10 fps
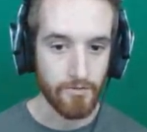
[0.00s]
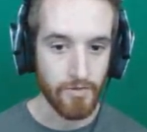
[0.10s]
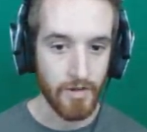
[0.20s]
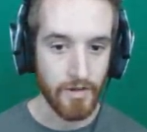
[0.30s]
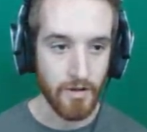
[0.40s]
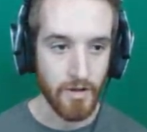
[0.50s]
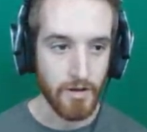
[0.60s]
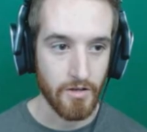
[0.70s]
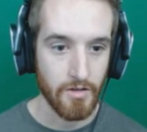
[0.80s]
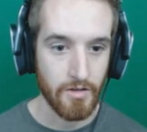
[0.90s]
get our flank
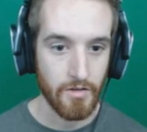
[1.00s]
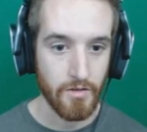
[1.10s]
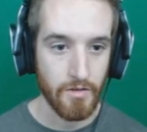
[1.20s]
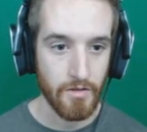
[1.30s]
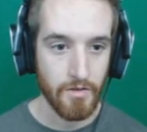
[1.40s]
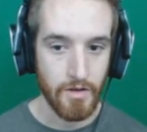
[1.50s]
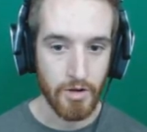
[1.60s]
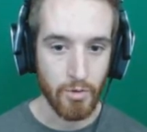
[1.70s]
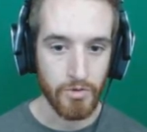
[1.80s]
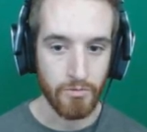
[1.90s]
on.
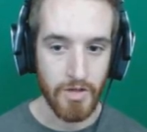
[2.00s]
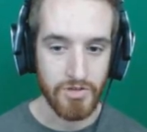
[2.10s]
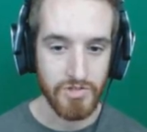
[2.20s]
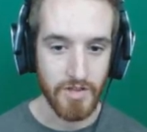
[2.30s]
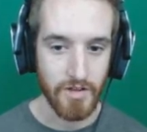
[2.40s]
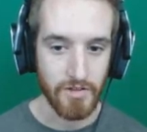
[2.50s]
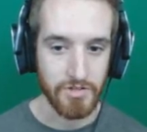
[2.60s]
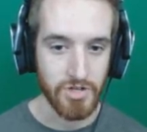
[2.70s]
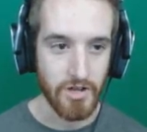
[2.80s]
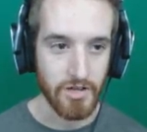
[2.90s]
I don't know what the range is like on
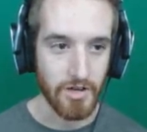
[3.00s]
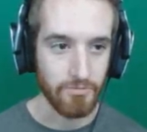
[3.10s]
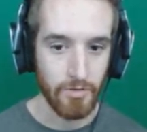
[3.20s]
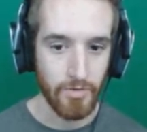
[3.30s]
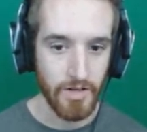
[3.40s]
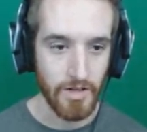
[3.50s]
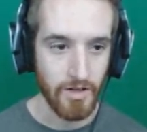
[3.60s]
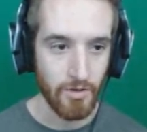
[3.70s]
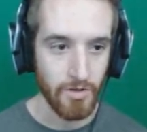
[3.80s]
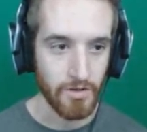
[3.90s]
this shotgun. I really want to get a
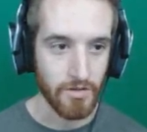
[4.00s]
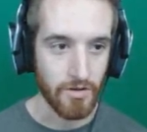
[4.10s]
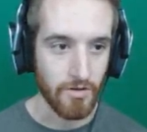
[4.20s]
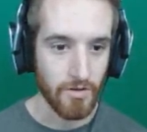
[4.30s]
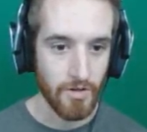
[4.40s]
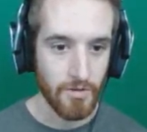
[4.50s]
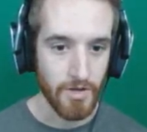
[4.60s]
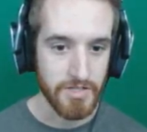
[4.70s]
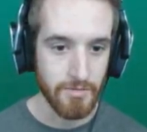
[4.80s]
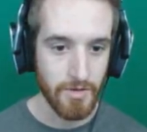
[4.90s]
kill with it, though.
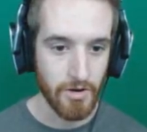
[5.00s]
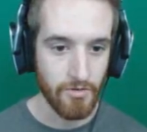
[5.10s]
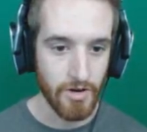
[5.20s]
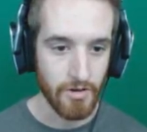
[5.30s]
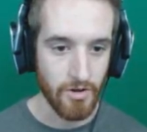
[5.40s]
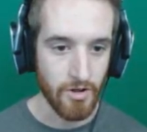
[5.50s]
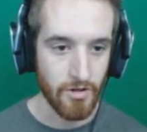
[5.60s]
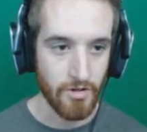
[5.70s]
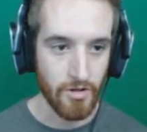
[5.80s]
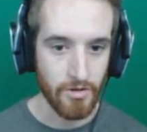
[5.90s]
By the time I get over here,
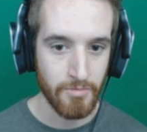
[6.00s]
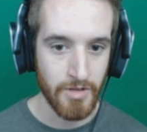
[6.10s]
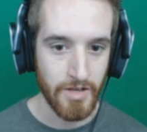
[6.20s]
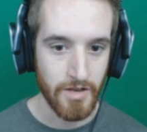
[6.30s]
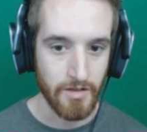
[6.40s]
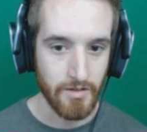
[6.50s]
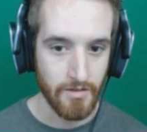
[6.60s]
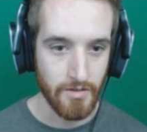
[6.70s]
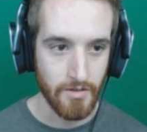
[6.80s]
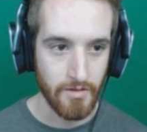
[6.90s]
they're all going to be dead.
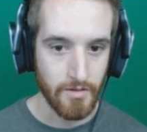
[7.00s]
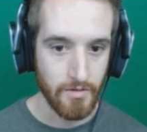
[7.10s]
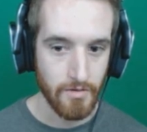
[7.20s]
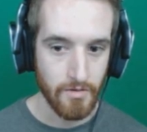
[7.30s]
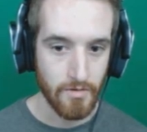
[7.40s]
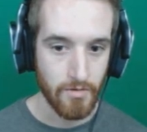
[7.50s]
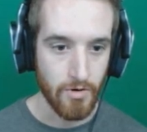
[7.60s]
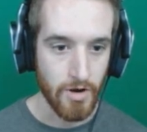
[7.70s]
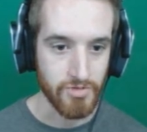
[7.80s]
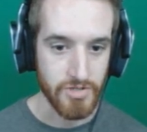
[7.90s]

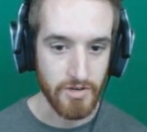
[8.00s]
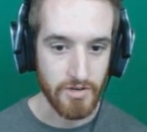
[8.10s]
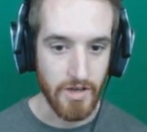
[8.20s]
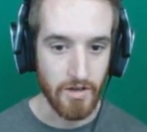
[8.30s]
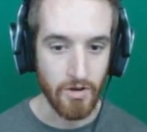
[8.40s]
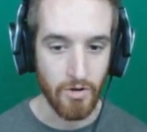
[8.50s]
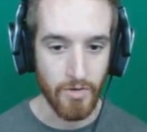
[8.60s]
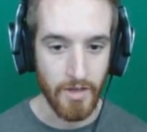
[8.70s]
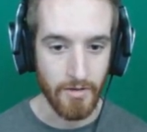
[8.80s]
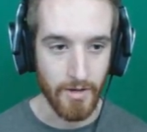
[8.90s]
Or I'm just going to die.
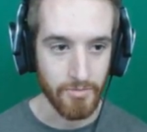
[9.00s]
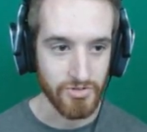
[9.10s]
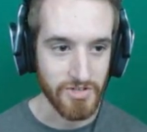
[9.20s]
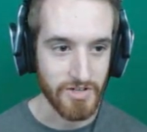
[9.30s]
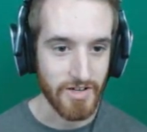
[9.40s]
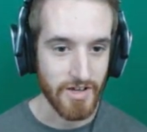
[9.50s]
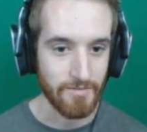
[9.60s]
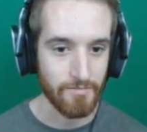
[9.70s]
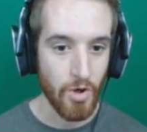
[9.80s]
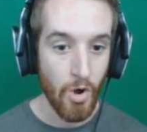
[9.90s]
Oh, yeah, I'm just going to
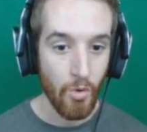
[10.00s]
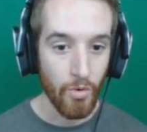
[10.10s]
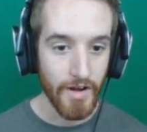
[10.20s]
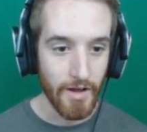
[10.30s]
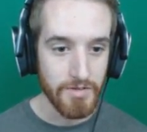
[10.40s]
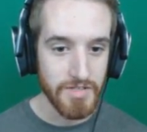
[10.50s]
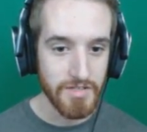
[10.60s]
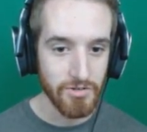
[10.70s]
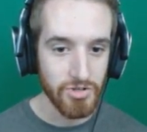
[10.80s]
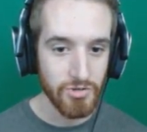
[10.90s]
die. What? How is he
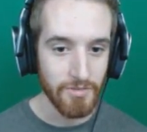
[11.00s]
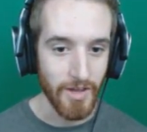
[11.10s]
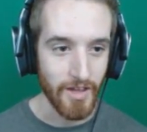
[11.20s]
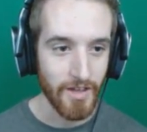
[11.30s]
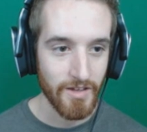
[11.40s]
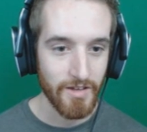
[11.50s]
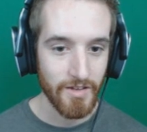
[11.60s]
still shooting me?